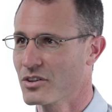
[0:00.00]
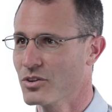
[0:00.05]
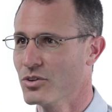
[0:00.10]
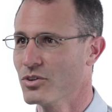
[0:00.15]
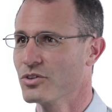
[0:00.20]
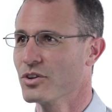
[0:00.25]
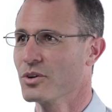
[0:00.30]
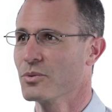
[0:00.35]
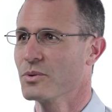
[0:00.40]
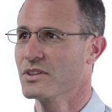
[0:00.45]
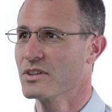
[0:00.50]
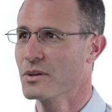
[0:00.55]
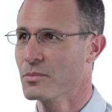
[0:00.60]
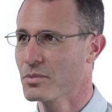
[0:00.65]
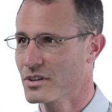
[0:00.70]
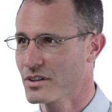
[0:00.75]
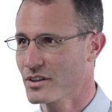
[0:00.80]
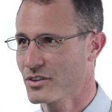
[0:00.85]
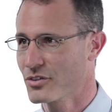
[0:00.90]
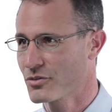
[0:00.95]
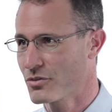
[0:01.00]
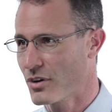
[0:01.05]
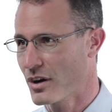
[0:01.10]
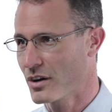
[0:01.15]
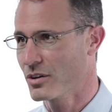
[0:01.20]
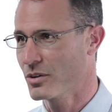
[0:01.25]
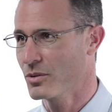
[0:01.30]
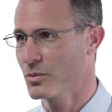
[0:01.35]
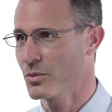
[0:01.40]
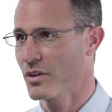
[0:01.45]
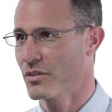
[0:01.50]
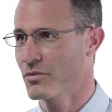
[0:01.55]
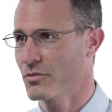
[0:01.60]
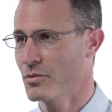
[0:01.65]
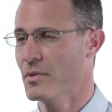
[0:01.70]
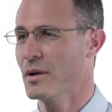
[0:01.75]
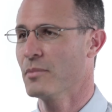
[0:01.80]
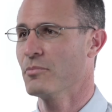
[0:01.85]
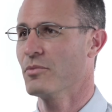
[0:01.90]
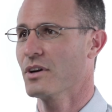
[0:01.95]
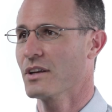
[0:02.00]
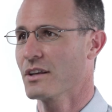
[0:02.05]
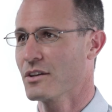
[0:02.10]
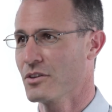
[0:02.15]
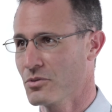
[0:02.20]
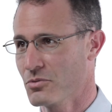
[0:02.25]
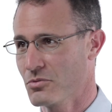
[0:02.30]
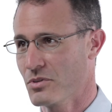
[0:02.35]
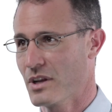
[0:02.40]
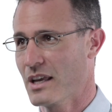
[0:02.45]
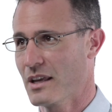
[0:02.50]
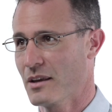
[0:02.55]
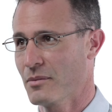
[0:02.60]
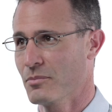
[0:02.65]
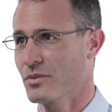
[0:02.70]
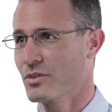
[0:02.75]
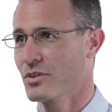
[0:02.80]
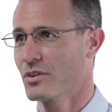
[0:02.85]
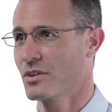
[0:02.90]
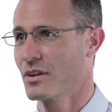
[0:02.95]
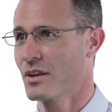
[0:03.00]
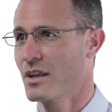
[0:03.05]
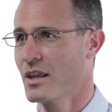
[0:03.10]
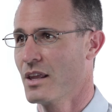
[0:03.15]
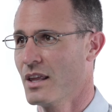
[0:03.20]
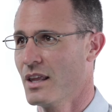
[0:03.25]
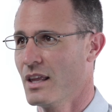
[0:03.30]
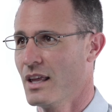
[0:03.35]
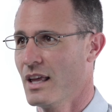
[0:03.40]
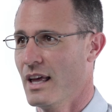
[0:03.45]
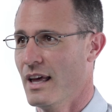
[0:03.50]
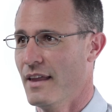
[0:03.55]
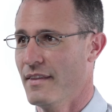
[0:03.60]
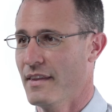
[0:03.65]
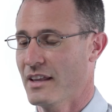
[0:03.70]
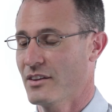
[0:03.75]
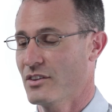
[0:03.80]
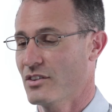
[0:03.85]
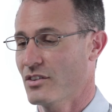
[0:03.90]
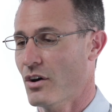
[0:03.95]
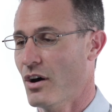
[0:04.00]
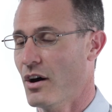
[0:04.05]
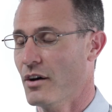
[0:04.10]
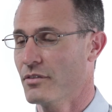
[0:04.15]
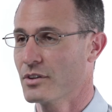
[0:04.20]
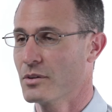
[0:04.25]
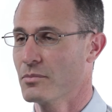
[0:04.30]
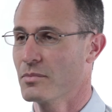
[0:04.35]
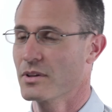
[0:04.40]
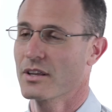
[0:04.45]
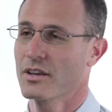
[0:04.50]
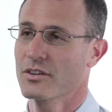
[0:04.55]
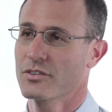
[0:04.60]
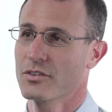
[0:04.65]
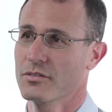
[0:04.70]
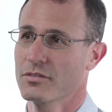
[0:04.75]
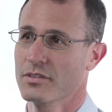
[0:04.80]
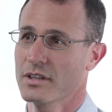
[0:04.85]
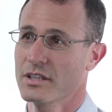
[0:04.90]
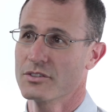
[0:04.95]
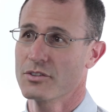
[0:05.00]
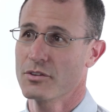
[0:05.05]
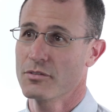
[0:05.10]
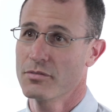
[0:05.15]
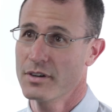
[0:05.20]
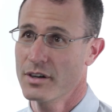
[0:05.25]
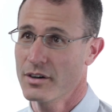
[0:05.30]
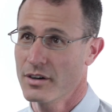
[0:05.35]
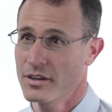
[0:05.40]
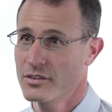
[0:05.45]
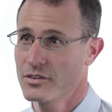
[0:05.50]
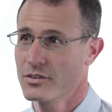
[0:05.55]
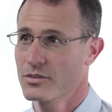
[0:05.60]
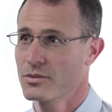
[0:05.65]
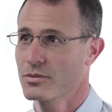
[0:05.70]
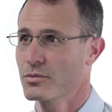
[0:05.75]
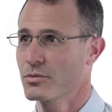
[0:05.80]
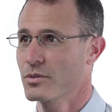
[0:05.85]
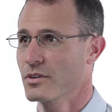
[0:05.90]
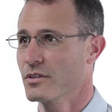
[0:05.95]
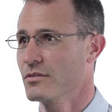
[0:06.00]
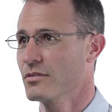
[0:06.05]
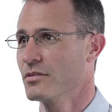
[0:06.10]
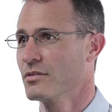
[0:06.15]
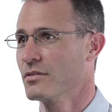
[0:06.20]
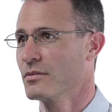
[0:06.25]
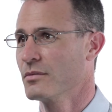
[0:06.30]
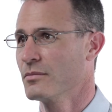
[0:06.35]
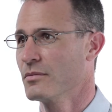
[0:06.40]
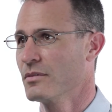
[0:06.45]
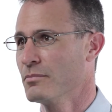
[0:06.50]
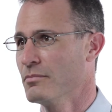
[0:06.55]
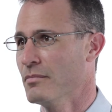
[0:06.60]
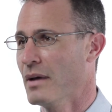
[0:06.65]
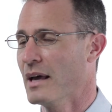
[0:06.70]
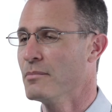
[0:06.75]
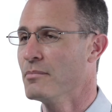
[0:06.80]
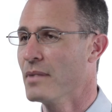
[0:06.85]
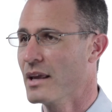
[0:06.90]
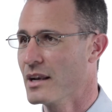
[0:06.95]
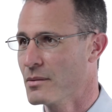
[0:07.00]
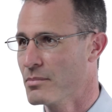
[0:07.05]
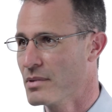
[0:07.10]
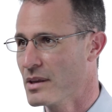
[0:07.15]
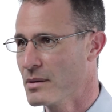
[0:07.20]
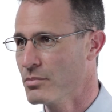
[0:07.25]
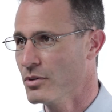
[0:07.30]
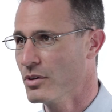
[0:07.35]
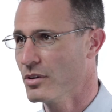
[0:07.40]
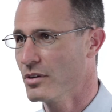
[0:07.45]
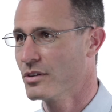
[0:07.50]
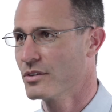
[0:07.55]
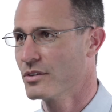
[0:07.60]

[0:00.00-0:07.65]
older, we typically struggle with remembering new names. And that's often because of interference. We've met many people,